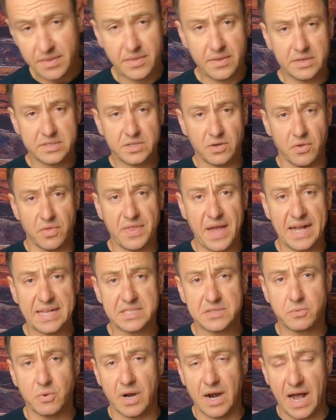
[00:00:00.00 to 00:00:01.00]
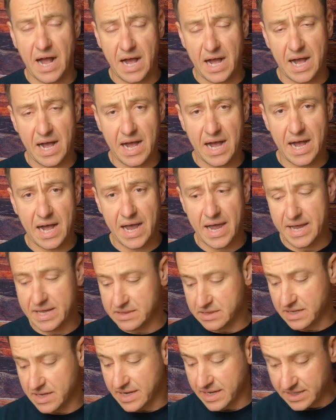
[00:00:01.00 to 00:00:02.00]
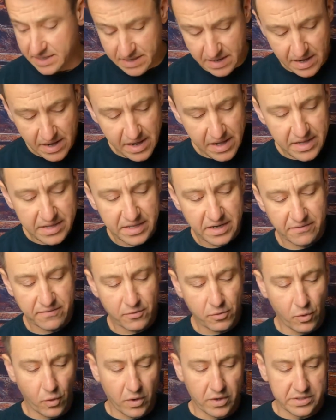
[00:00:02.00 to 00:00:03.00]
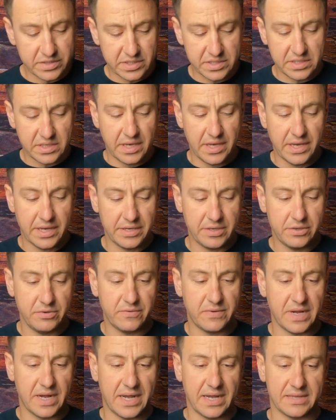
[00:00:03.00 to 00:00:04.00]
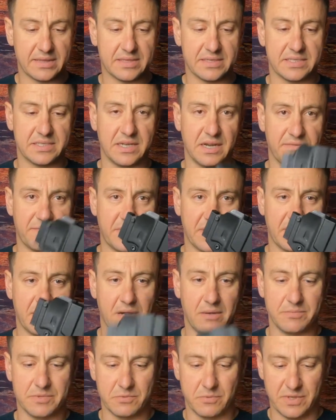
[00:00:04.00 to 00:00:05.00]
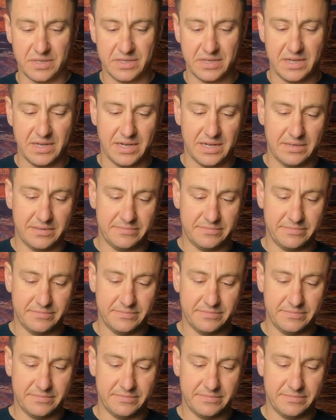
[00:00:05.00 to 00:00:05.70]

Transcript: So that's what I like. Then of course you got the stuff that comes with the gun.